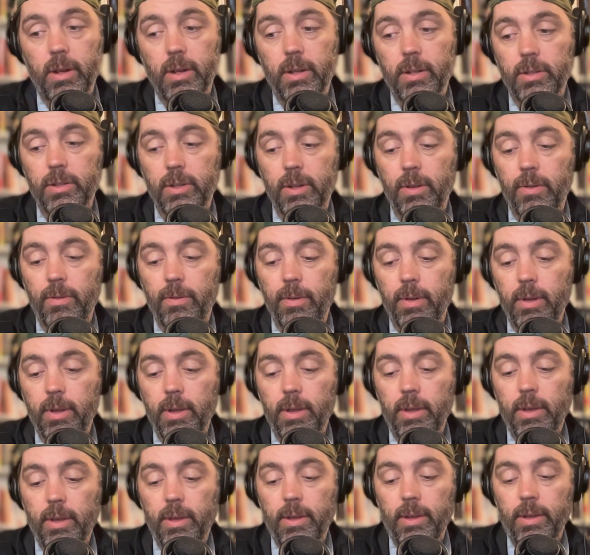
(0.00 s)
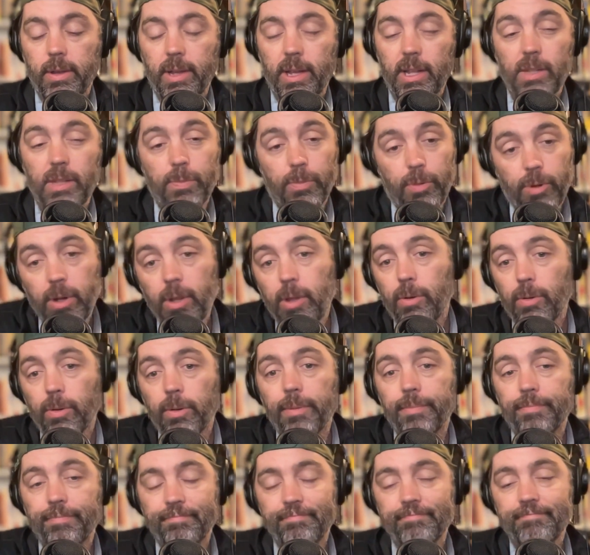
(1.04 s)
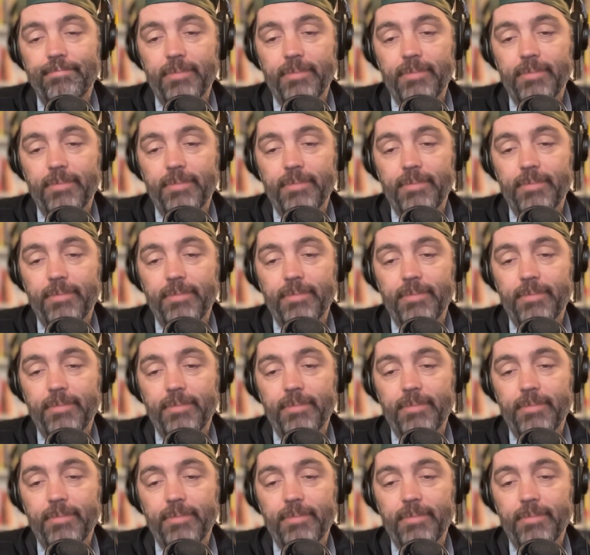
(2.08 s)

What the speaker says: And so it's pretty cool.